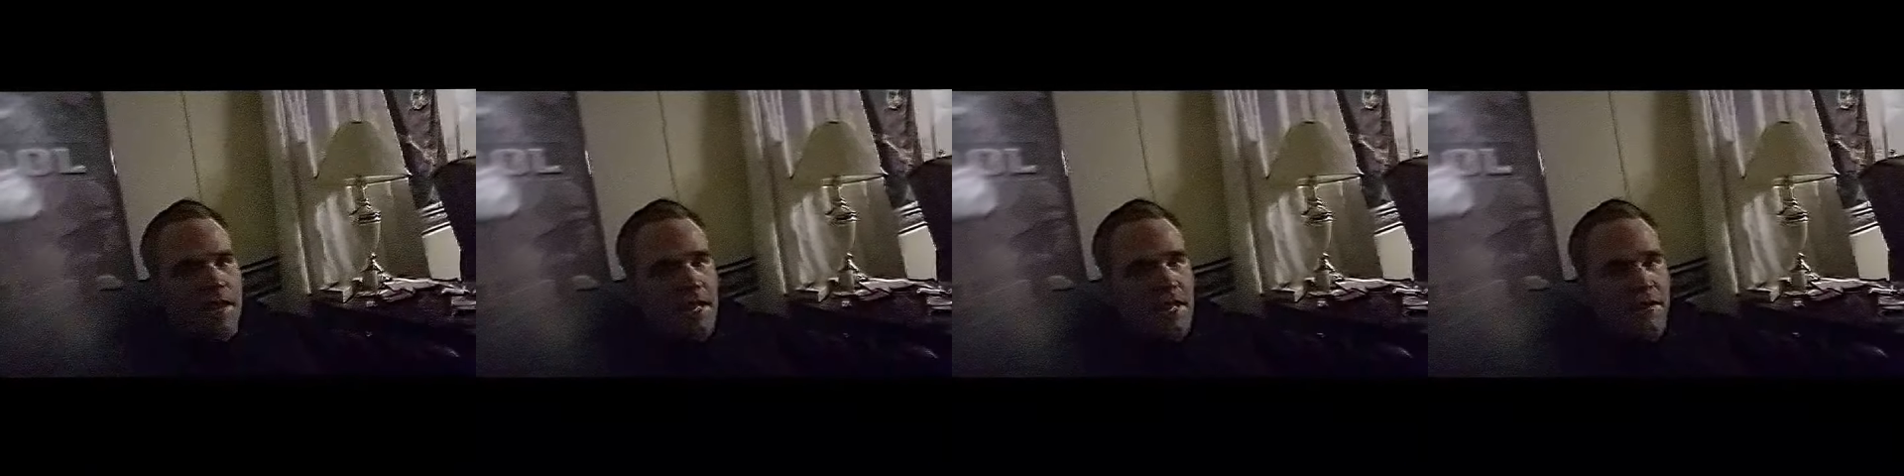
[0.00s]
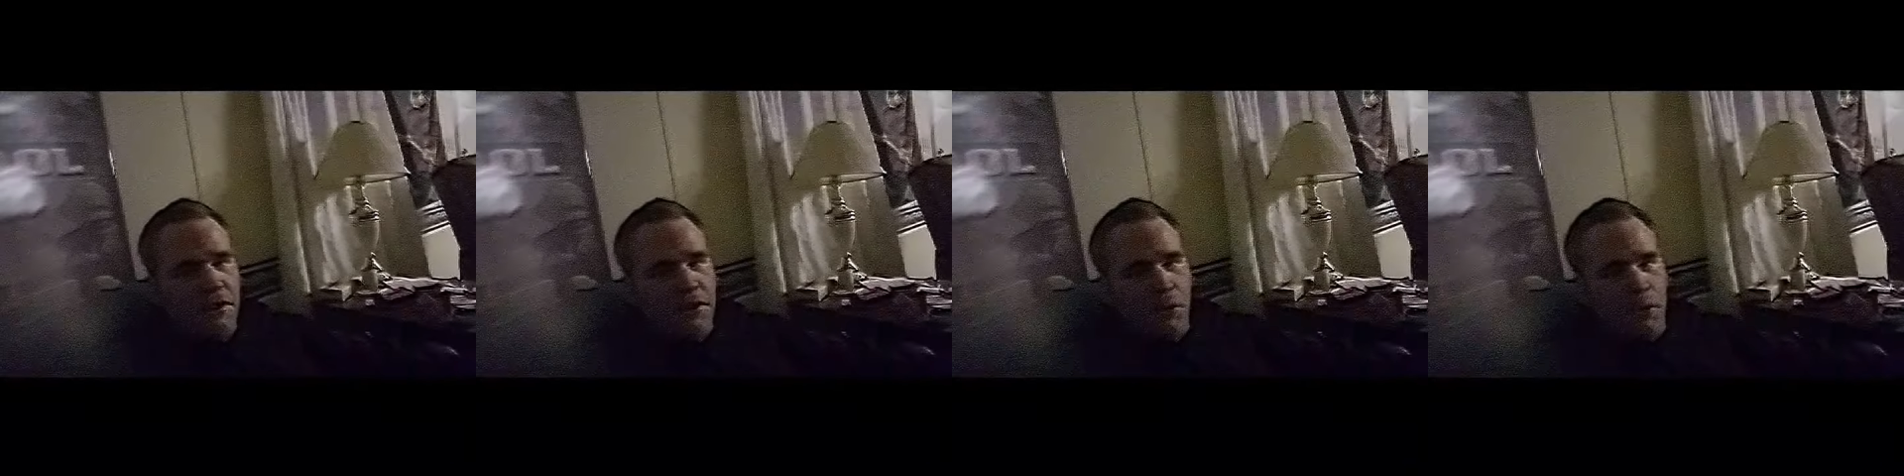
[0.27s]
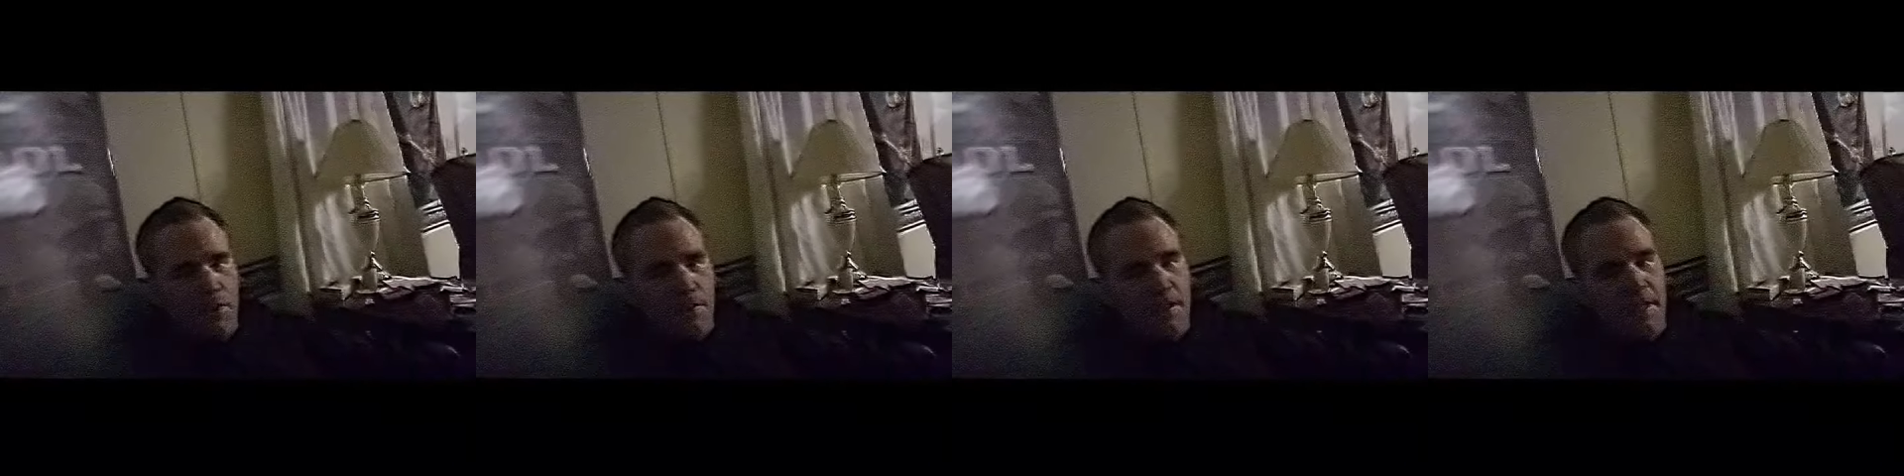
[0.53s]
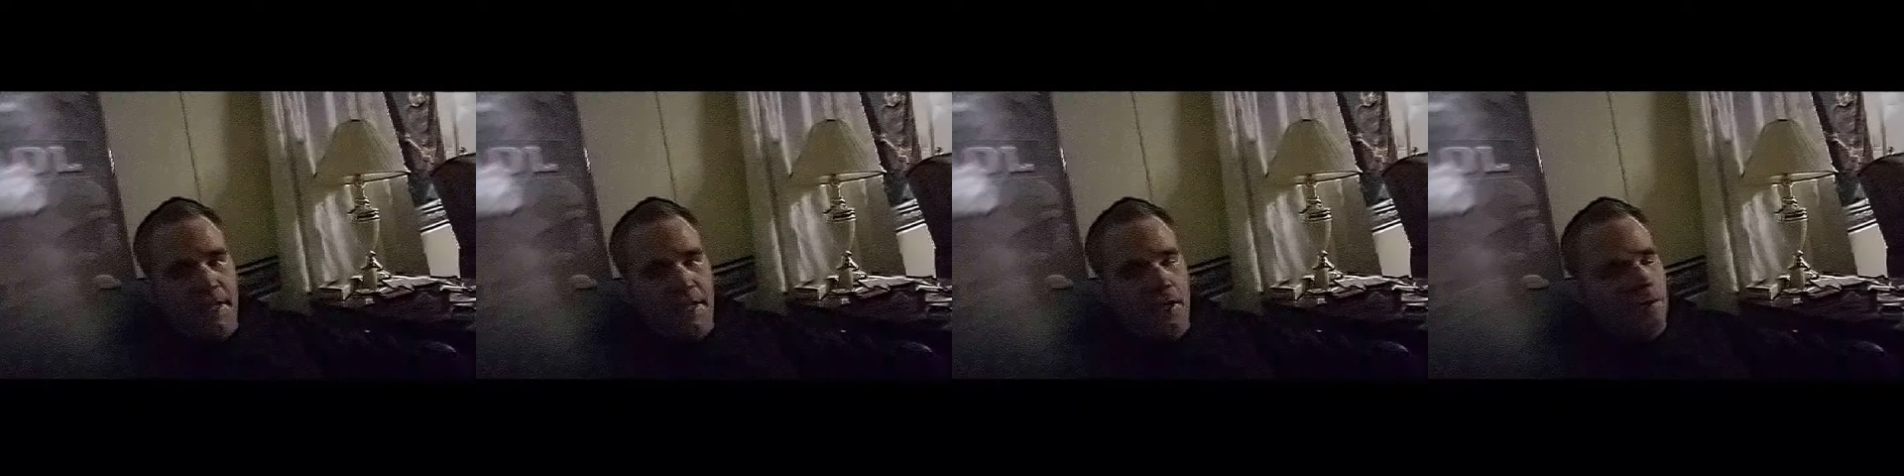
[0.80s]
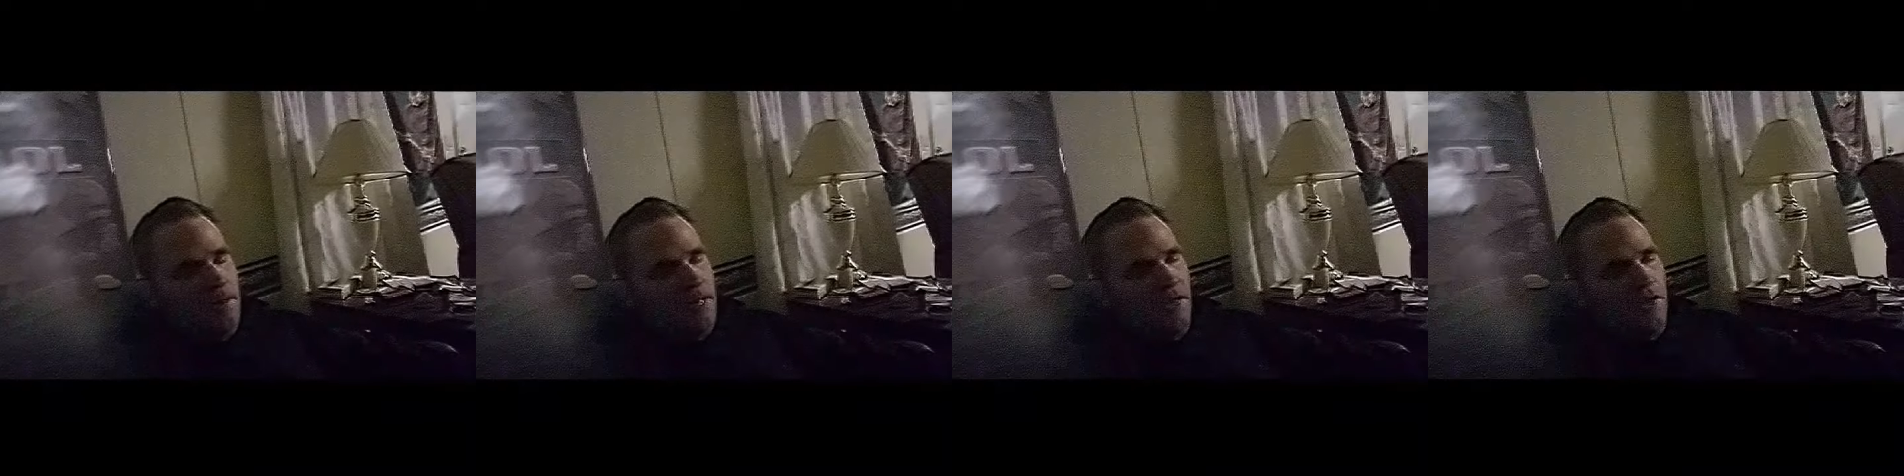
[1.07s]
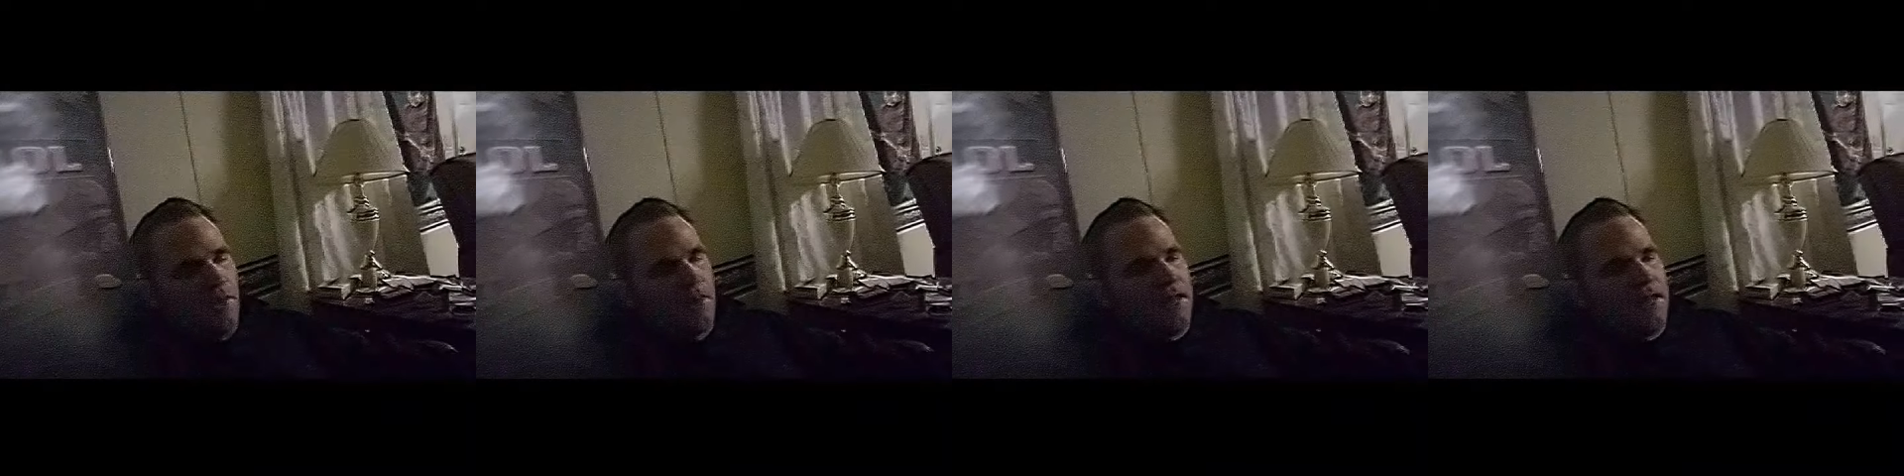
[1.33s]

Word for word: kind of a short video, but I hope